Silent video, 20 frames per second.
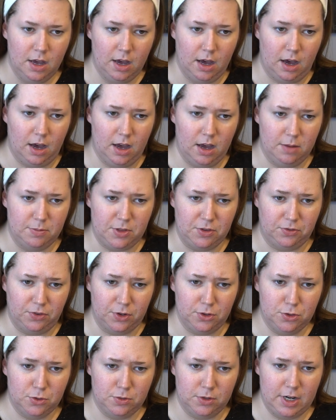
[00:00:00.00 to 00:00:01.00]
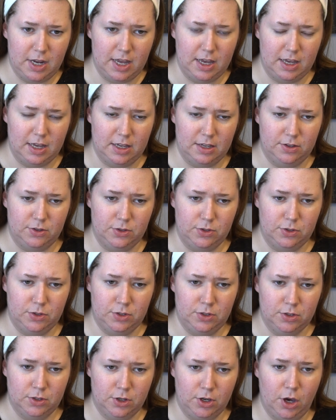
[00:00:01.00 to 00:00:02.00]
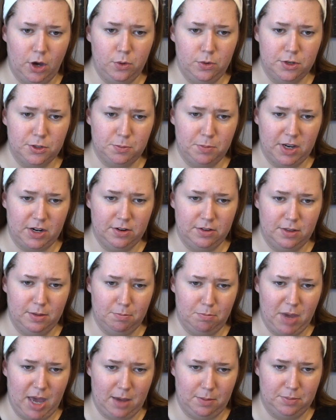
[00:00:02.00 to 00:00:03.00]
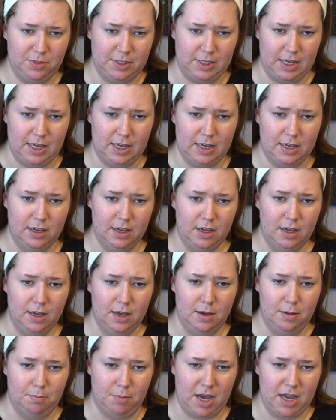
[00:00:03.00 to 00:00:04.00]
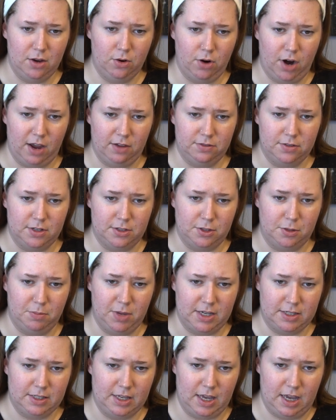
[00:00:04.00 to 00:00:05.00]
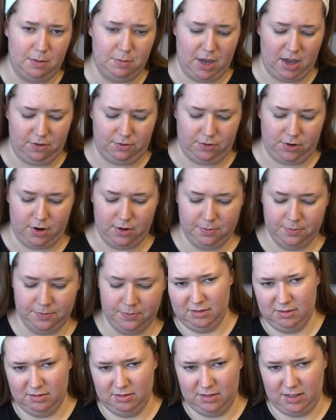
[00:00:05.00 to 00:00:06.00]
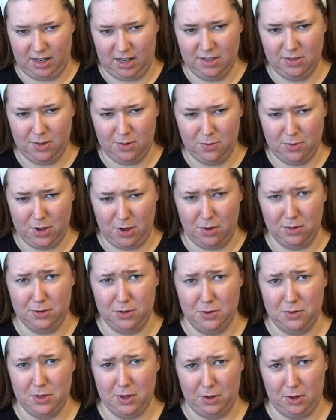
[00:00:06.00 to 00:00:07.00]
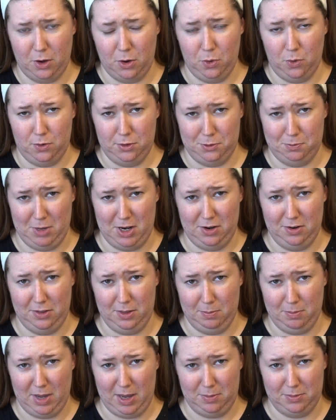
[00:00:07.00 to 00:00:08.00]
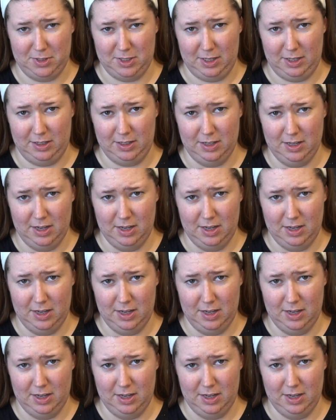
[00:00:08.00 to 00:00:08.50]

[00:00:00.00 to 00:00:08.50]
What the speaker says: The first one is Coke is better than Pepsi. Minecraft is the best game ever. I thought we all knew that Coke was better than Pepsi.